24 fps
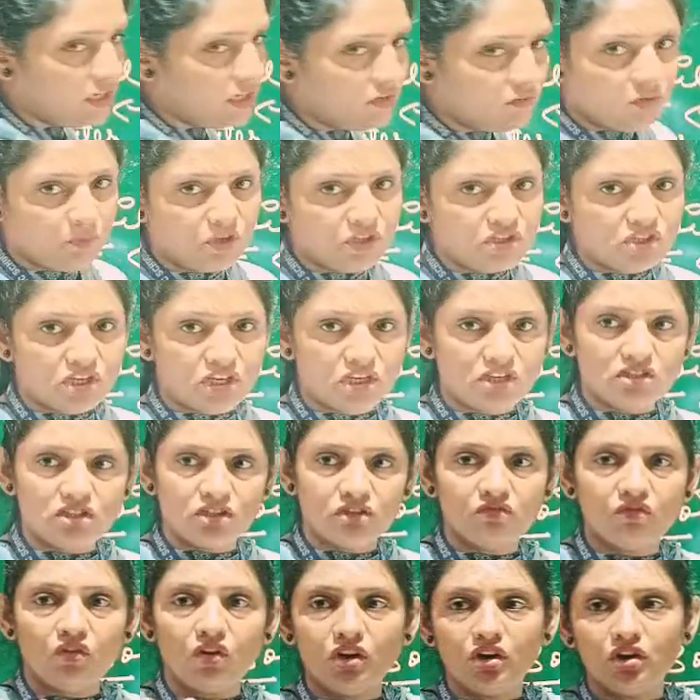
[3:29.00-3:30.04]
will be change
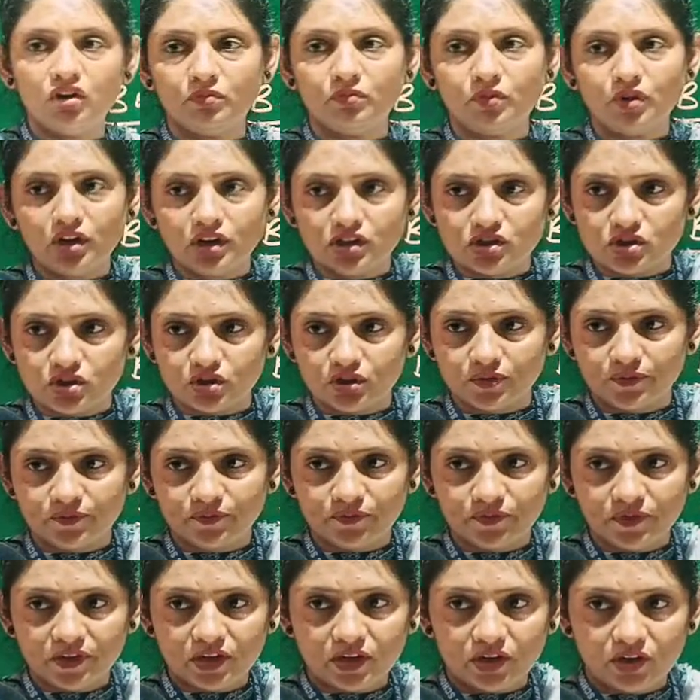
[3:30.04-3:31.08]
in volume also.
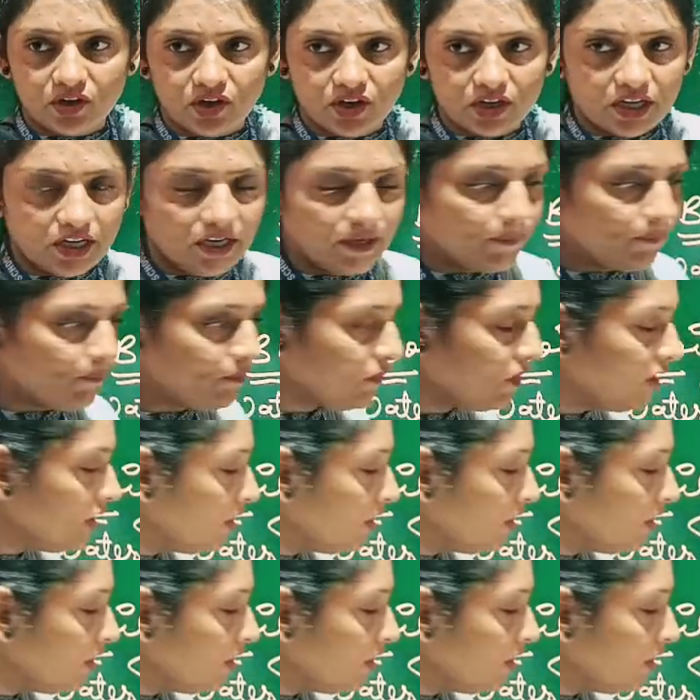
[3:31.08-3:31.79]
Okay.